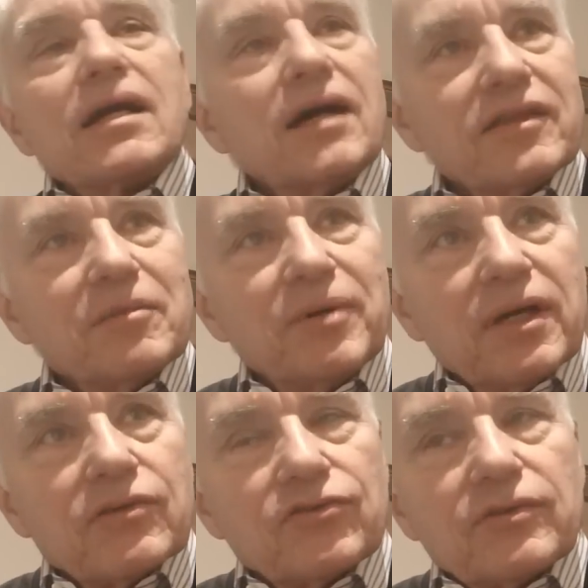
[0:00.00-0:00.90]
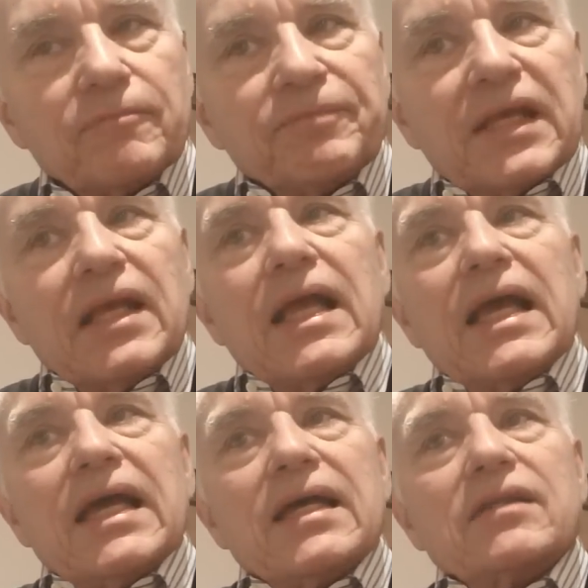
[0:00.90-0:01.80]
on the bus
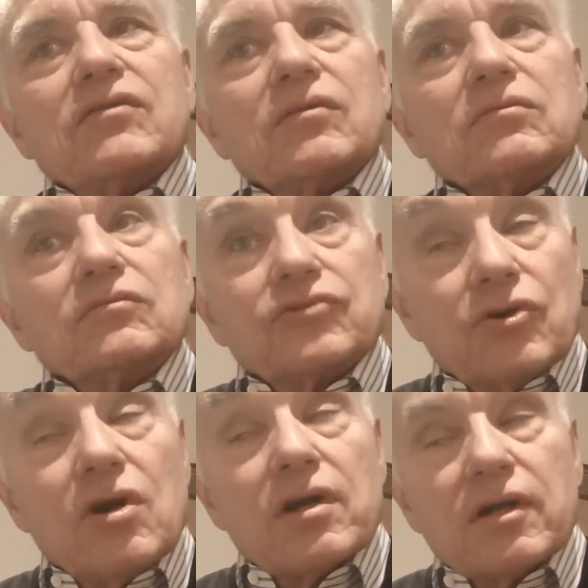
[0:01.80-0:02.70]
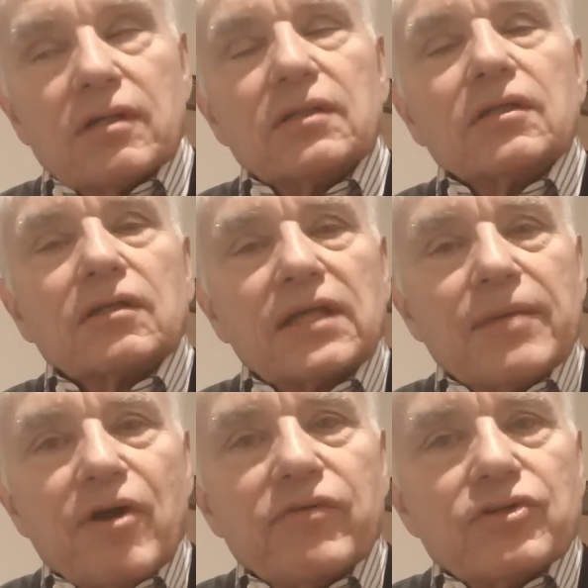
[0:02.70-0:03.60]
and saw her,
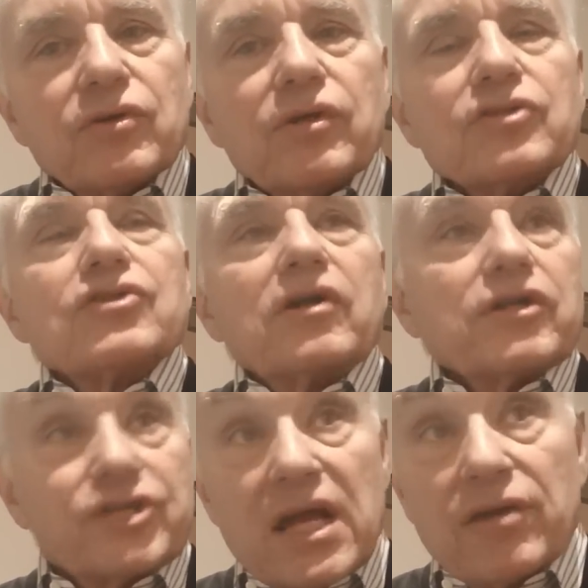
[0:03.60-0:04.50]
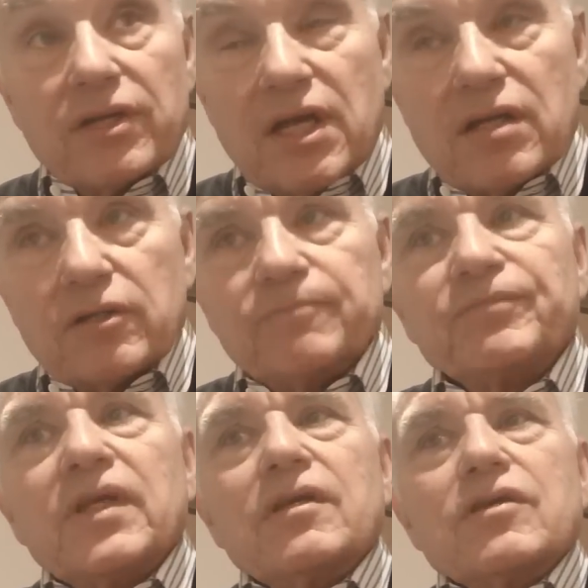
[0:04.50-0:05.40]
came over to her and started shouting at her,
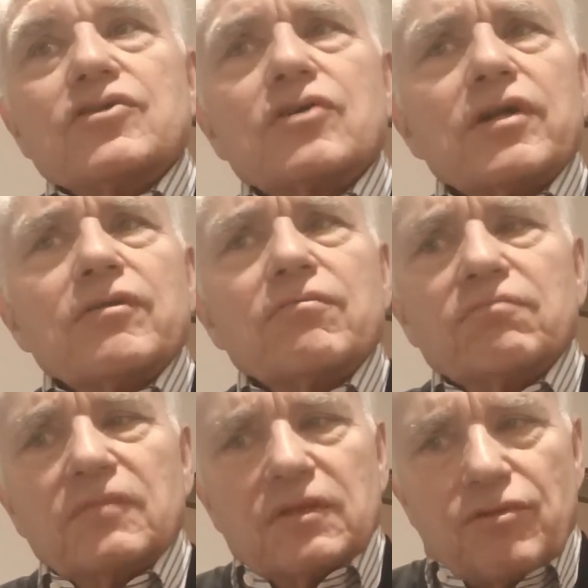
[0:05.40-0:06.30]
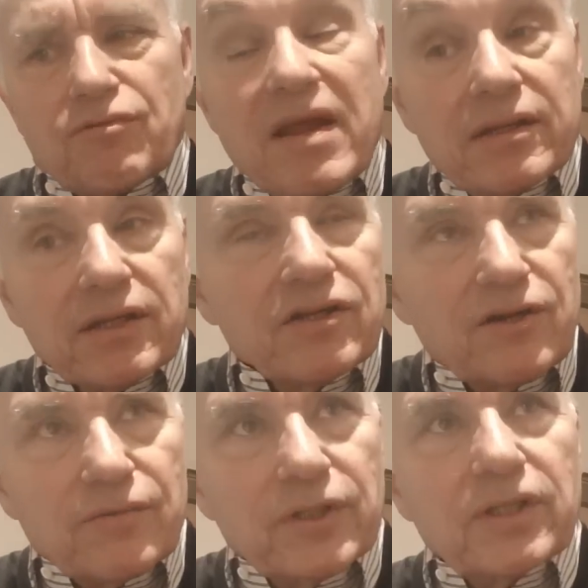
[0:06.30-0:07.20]
started threatening her,
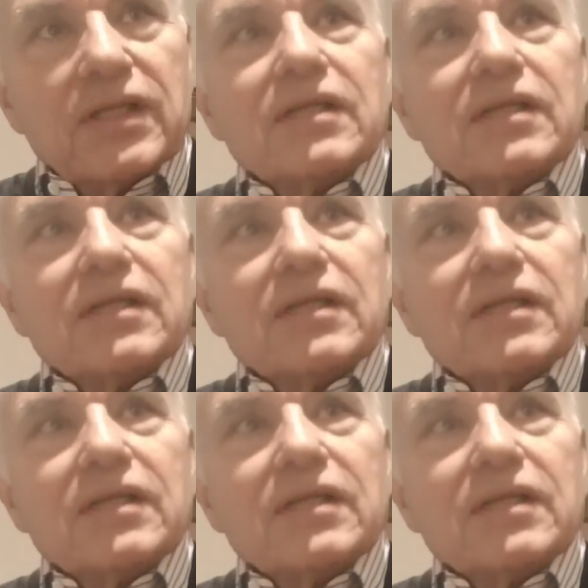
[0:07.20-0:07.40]
really,